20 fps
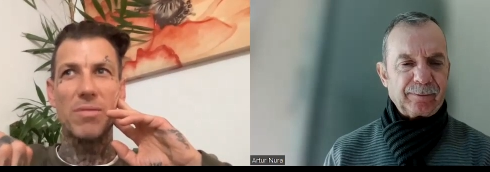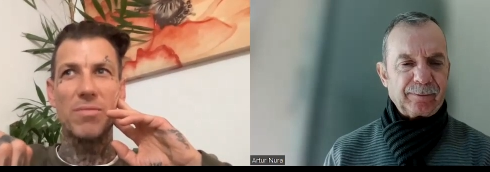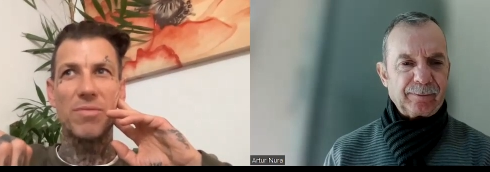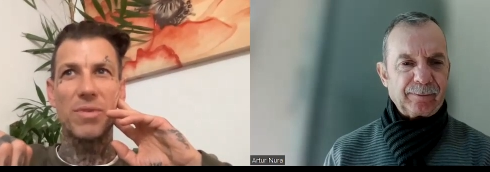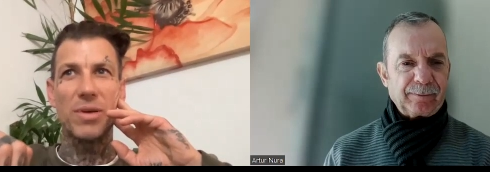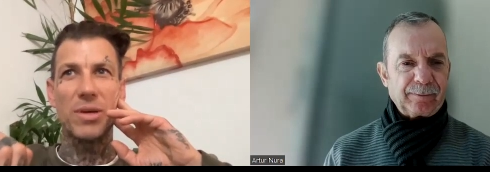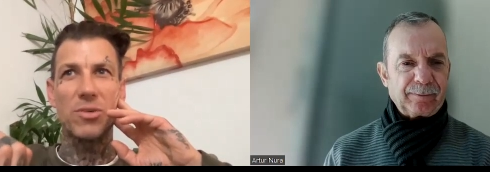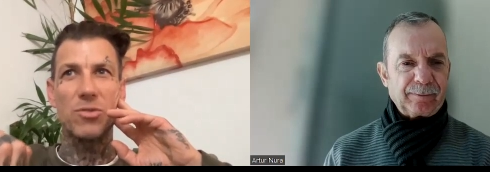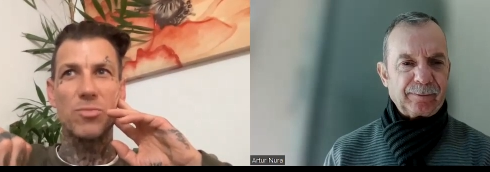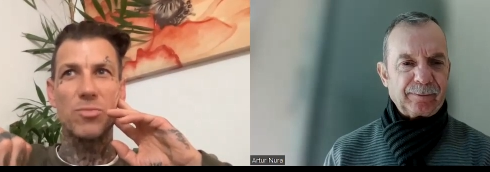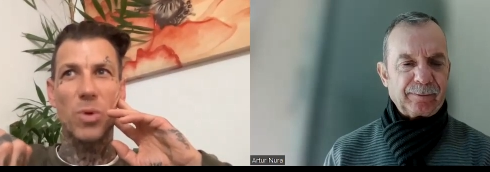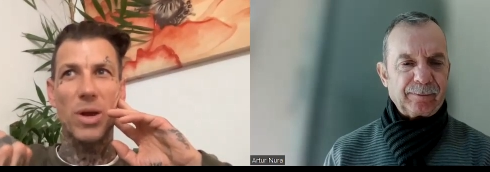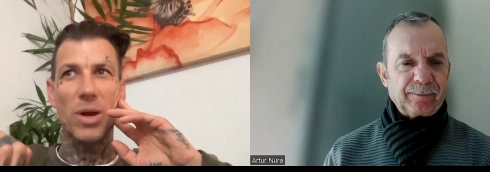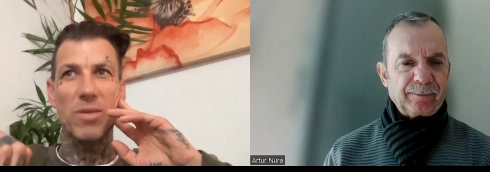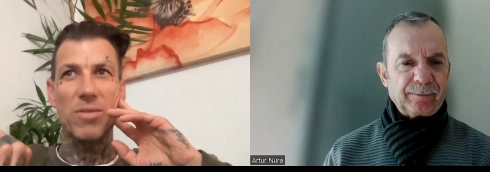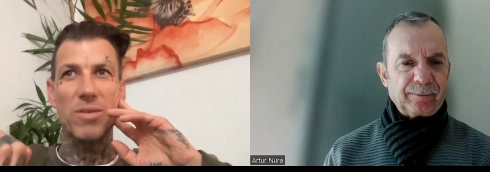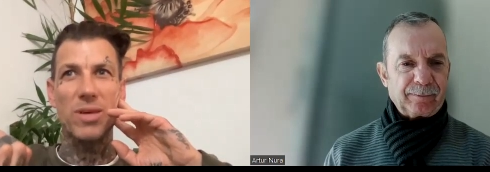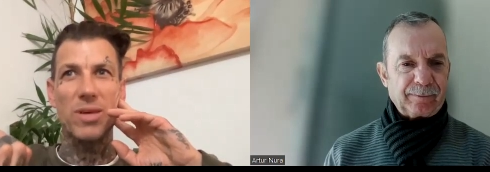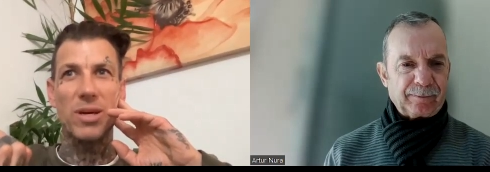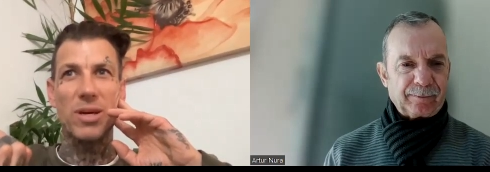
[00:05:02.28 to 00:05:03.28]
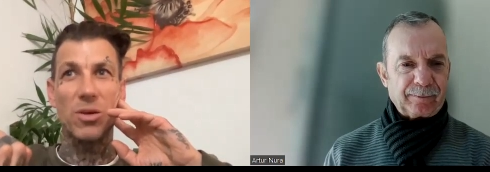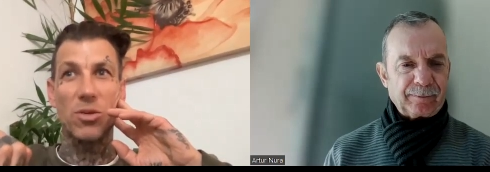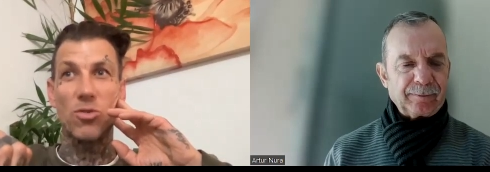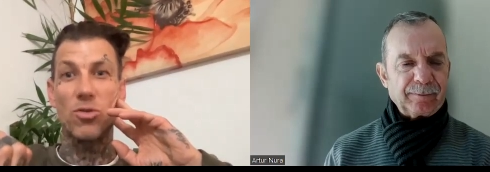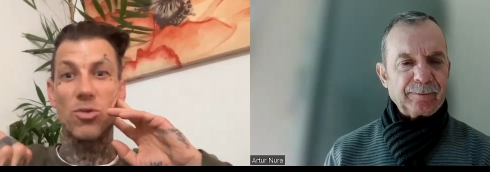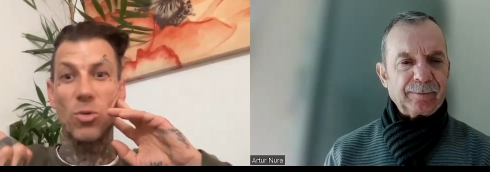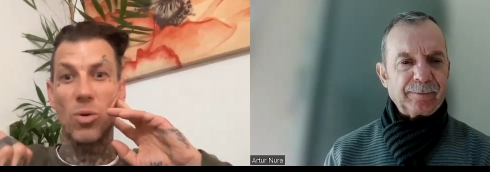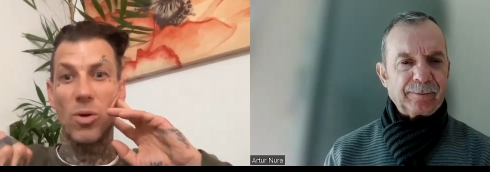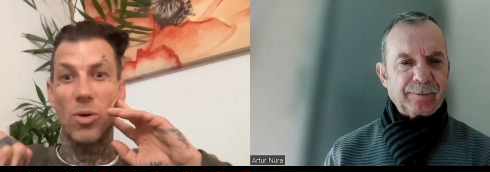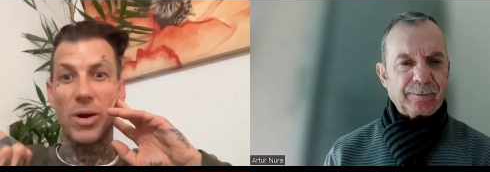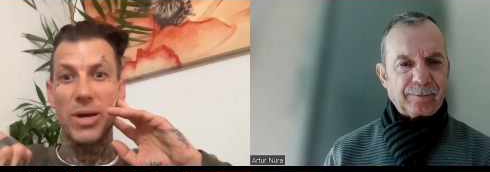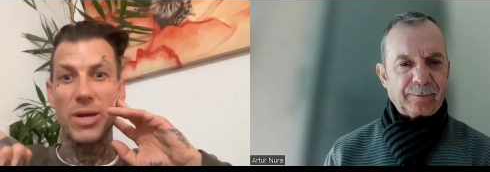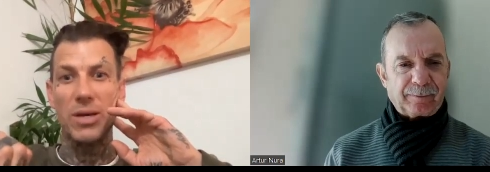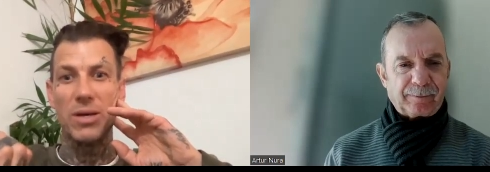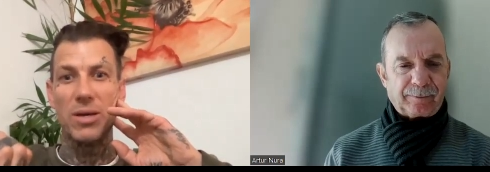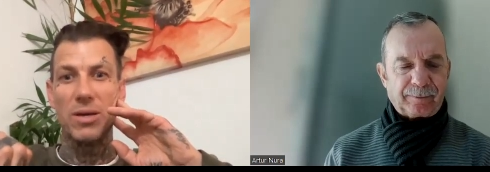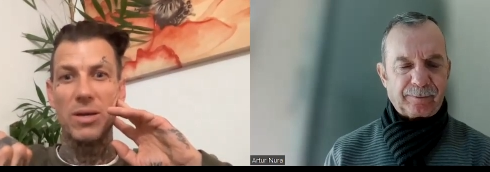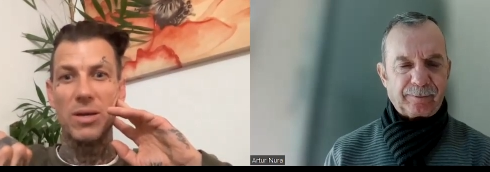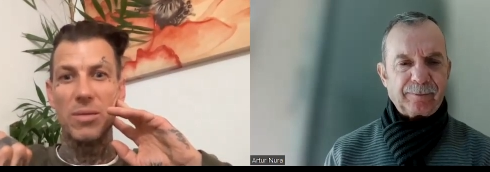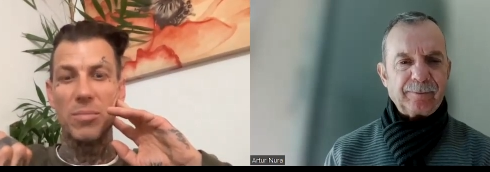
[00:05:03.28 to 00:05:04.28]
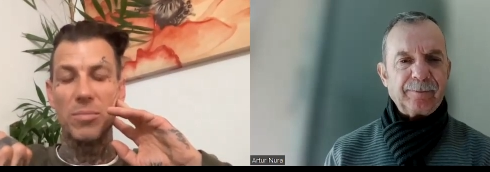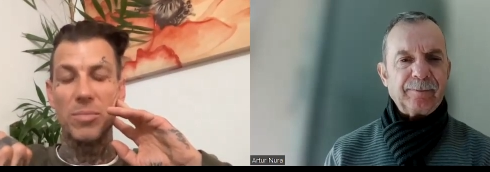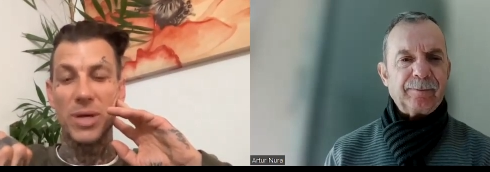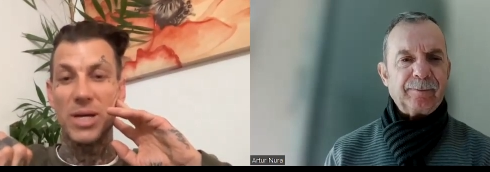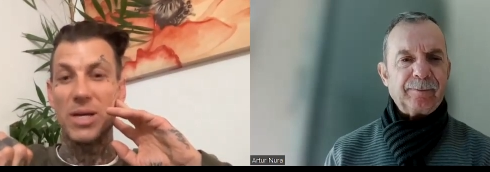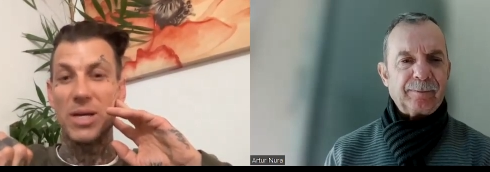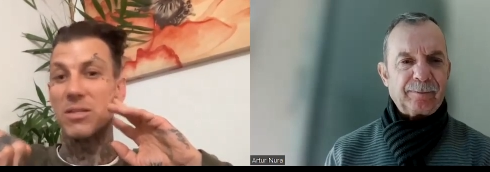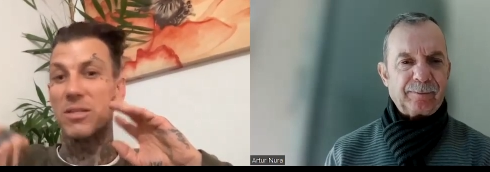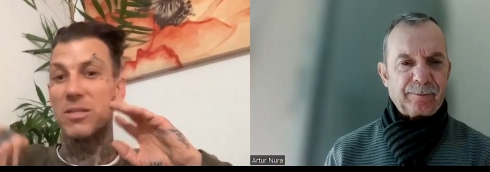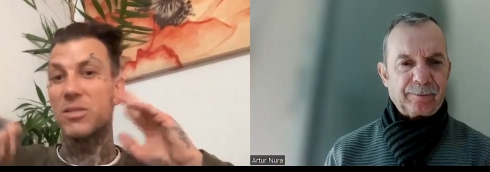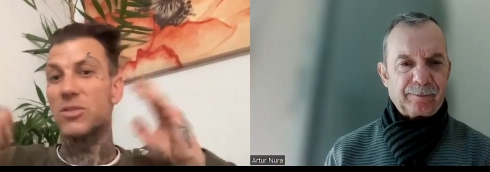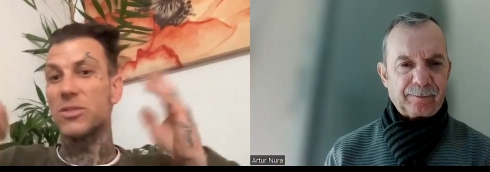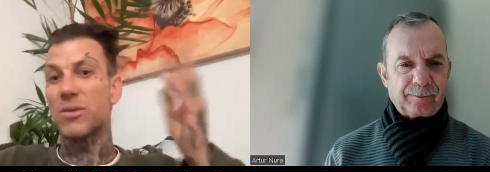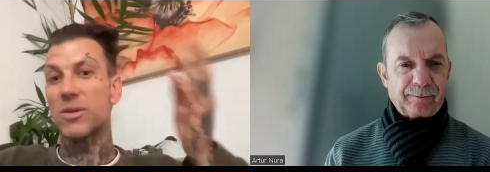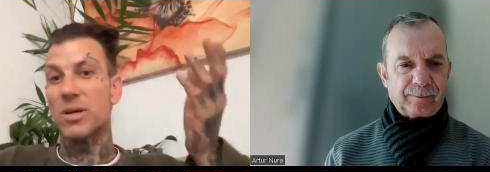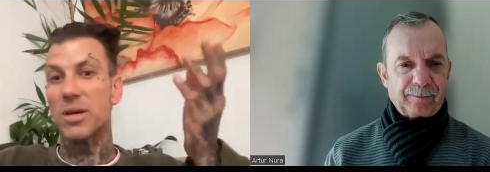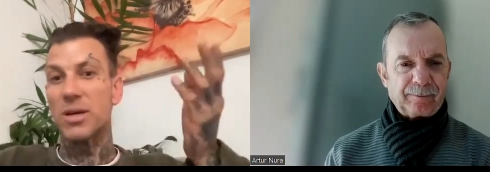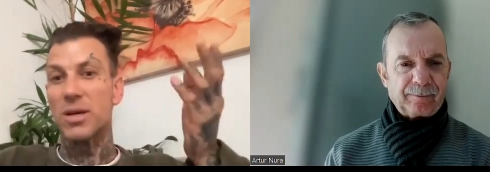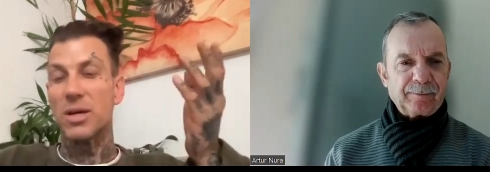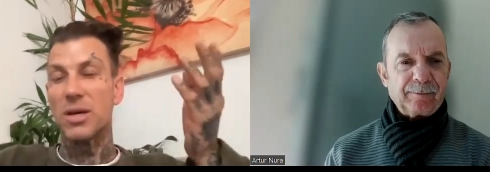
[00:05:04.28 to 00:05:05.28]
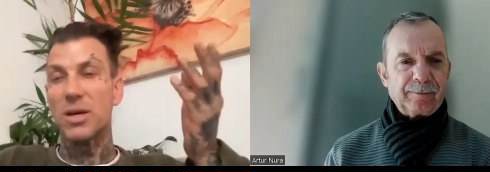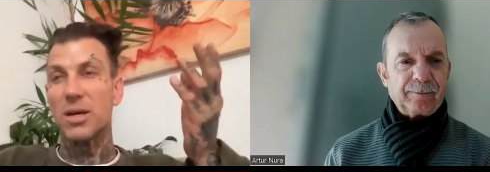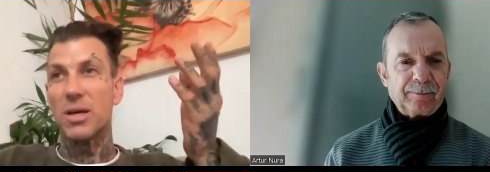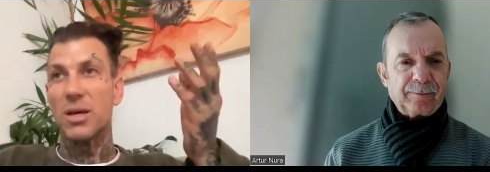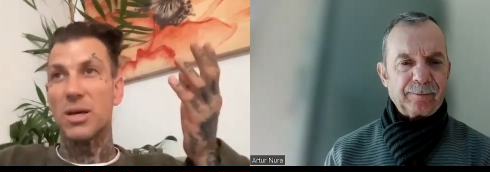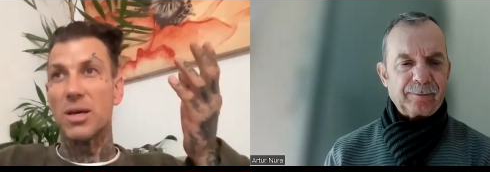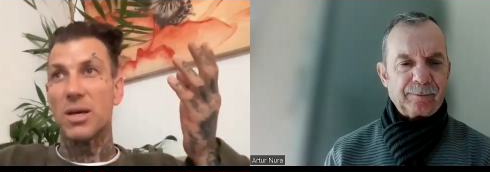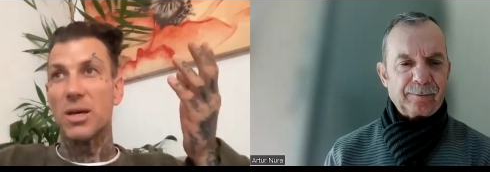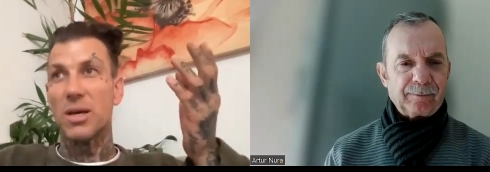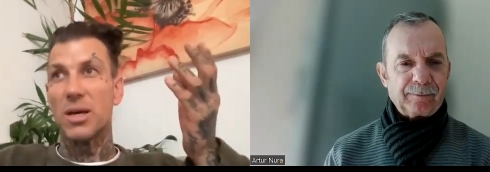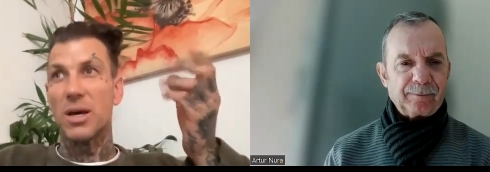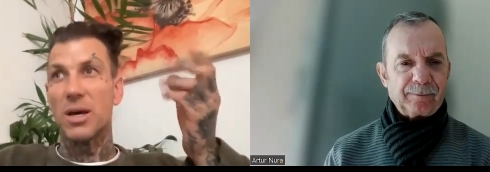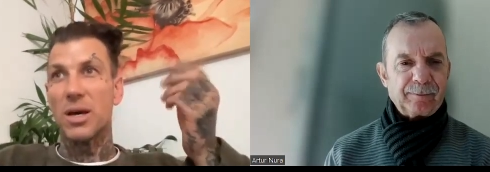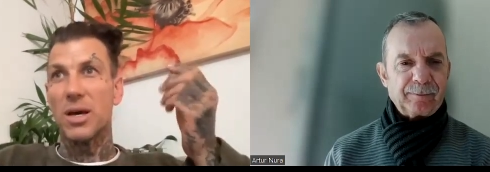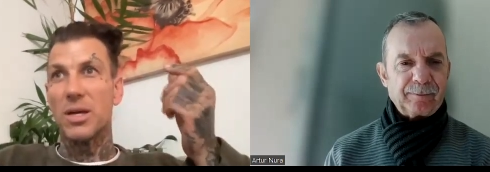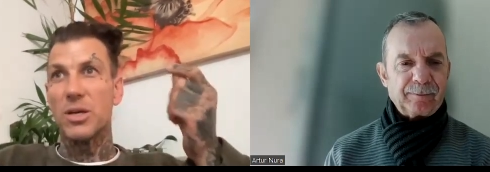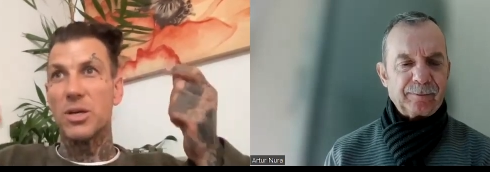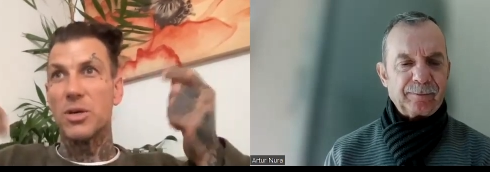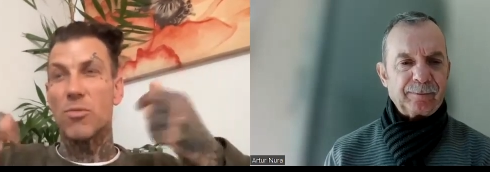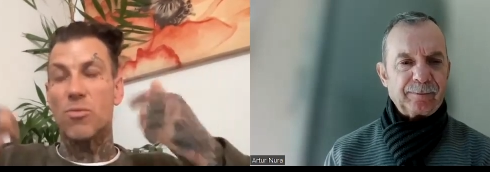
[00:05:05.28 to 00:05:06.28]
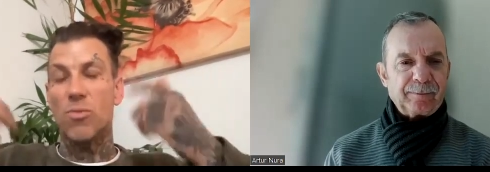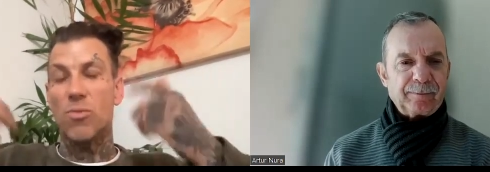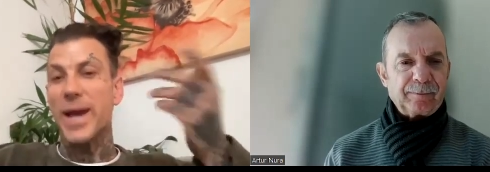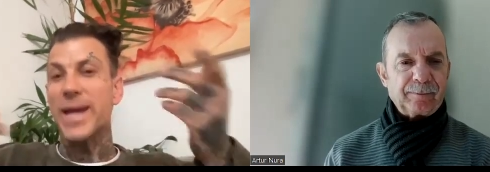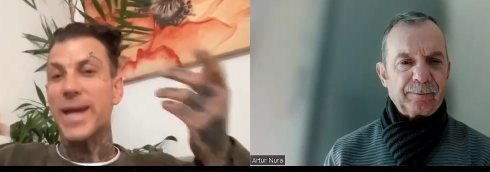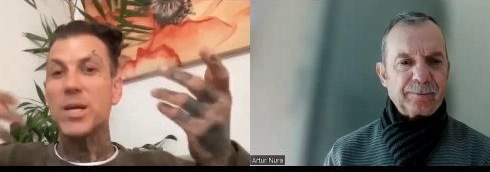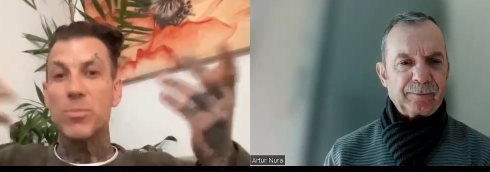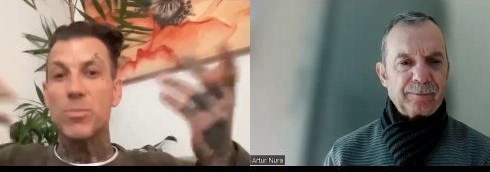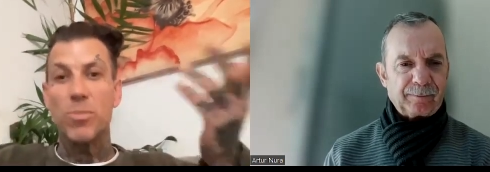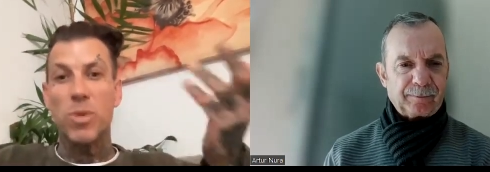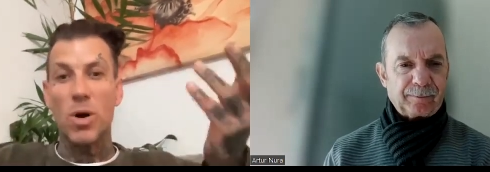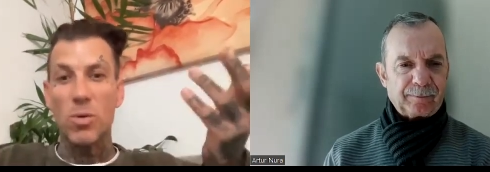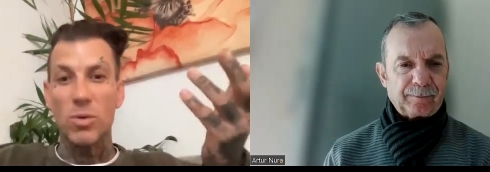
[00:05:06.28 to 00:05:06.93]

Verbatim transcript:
Speaker 1: of expressing a story because it's a uh, you're writing